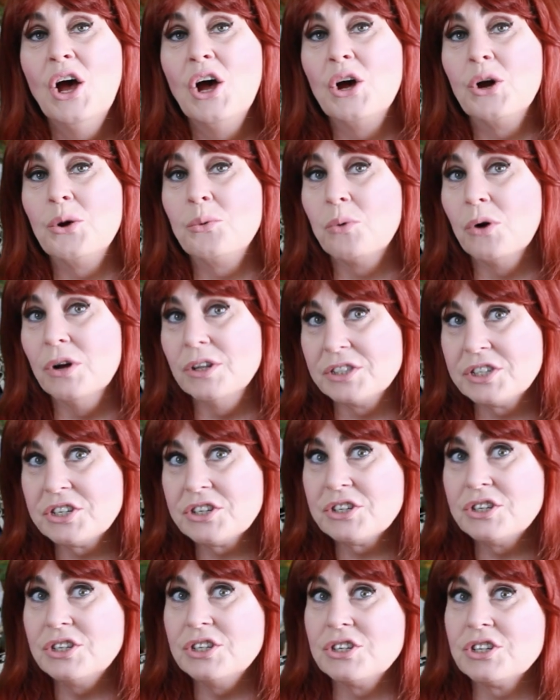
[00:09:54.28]
who
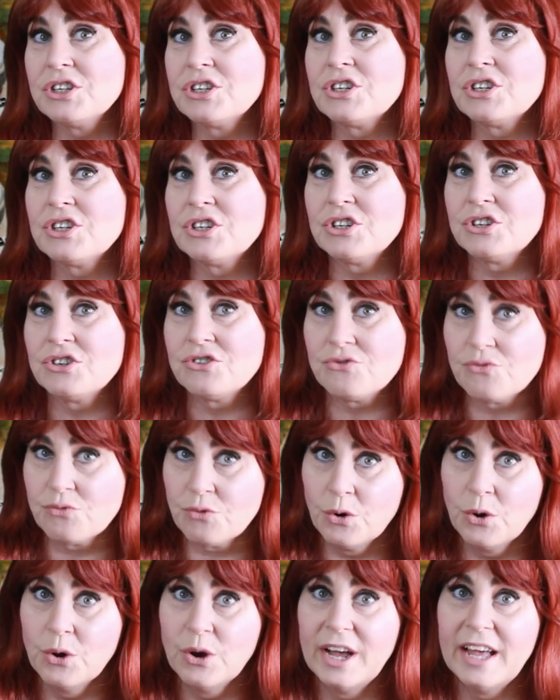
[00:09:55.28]
wants to
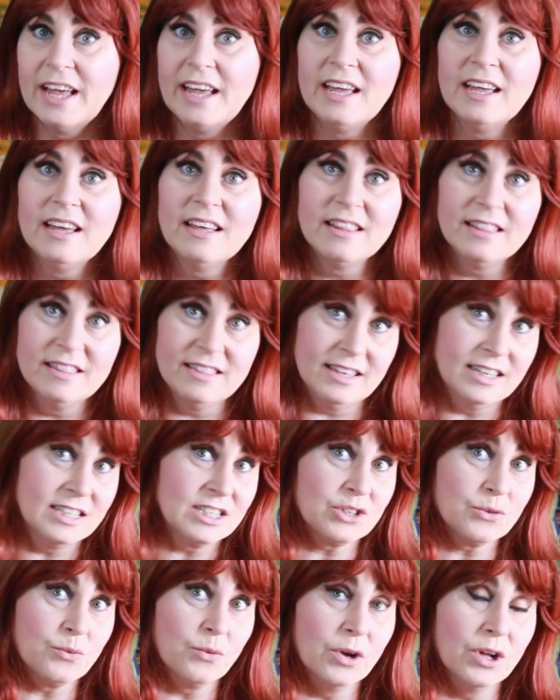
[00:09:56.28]
destroy
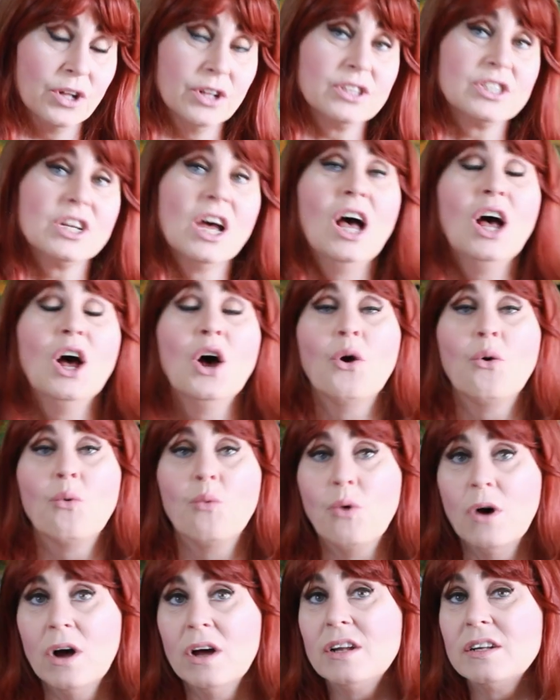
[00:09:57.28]
this world.
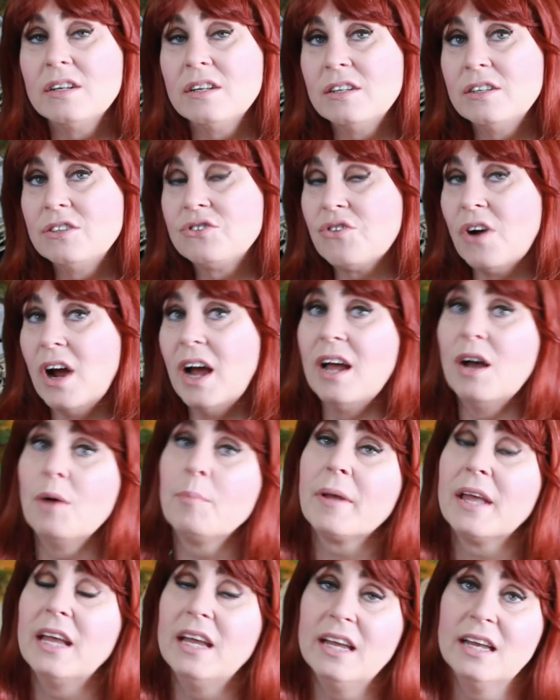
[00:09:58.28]
What
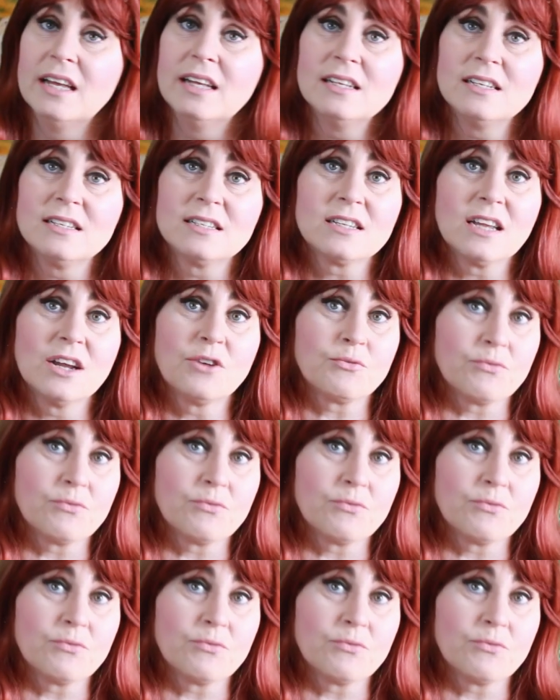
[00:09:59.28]
Dryup is